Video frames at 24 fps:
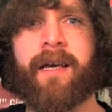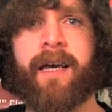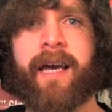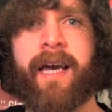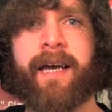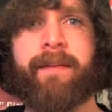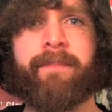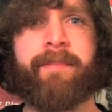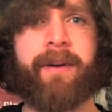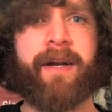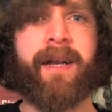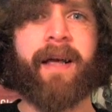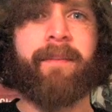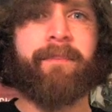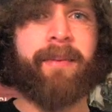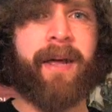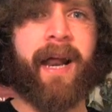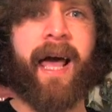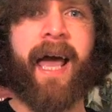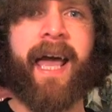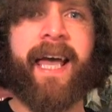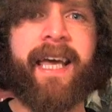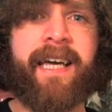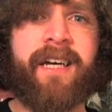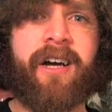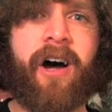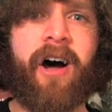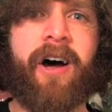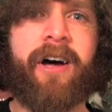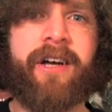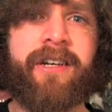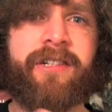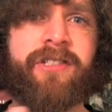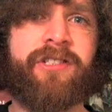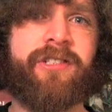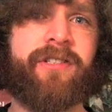But hang
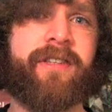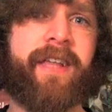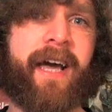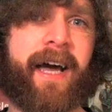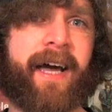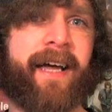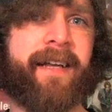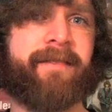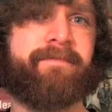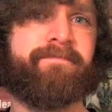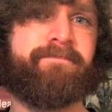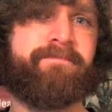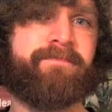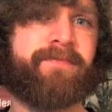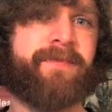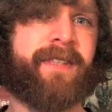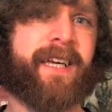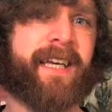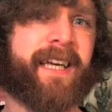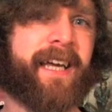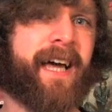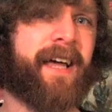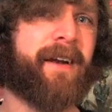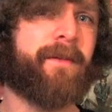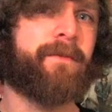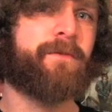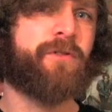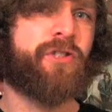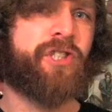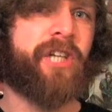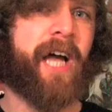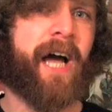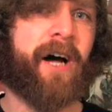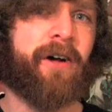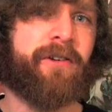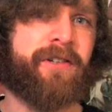on to that kind of
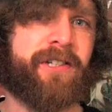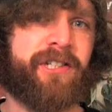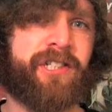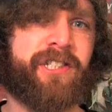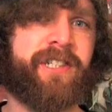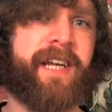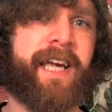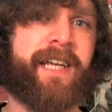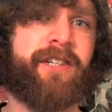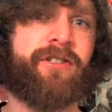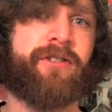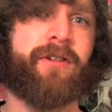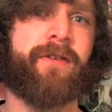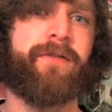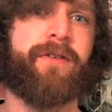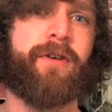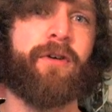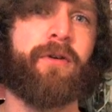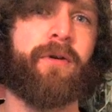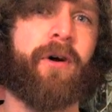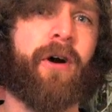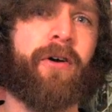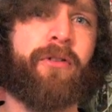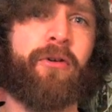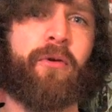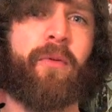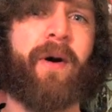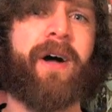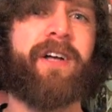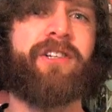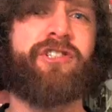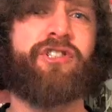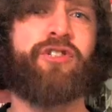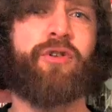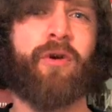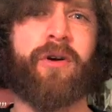childish nature of you.
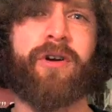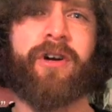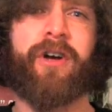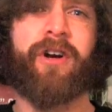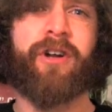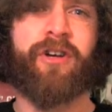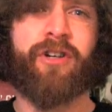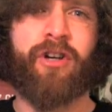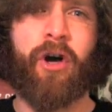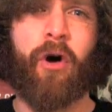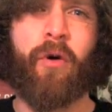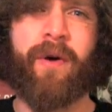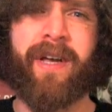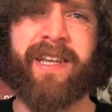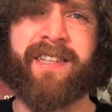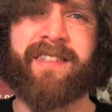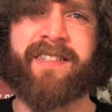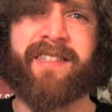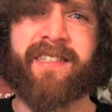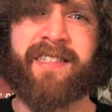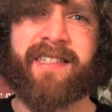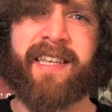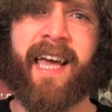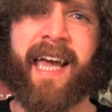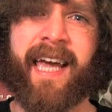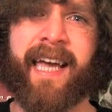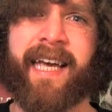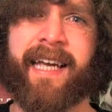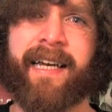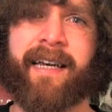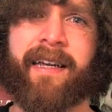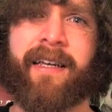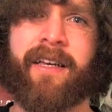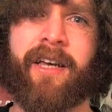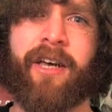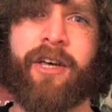Otherwise, you're going to go
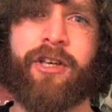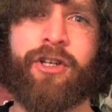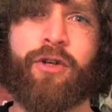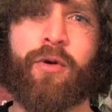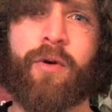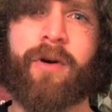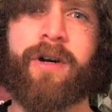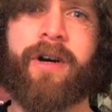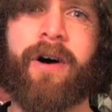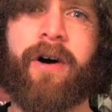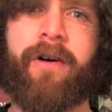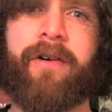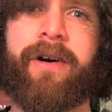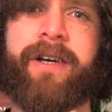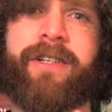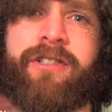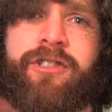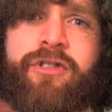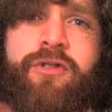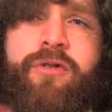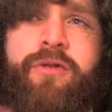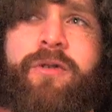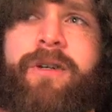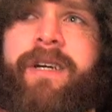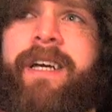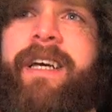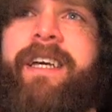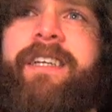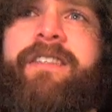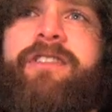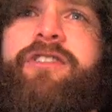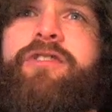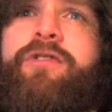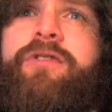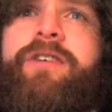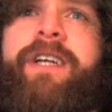insane. You're
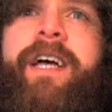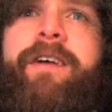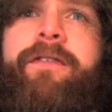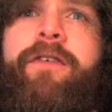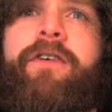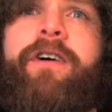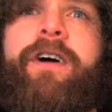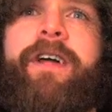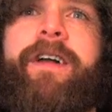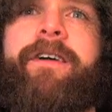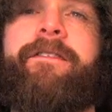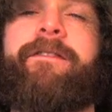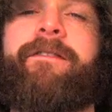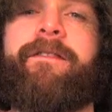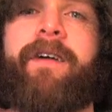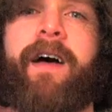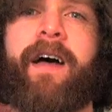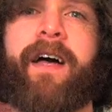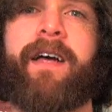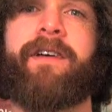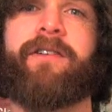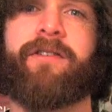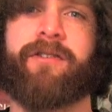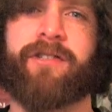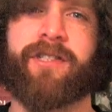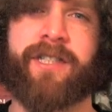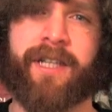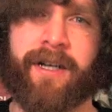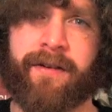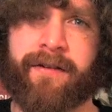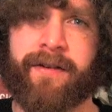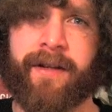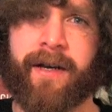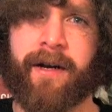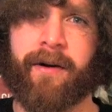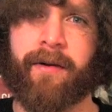never going to find
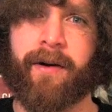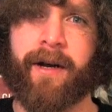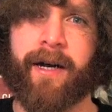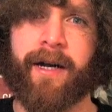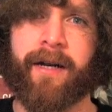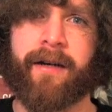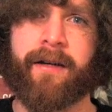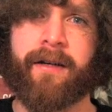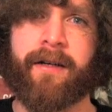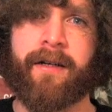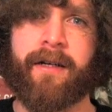yourself that way.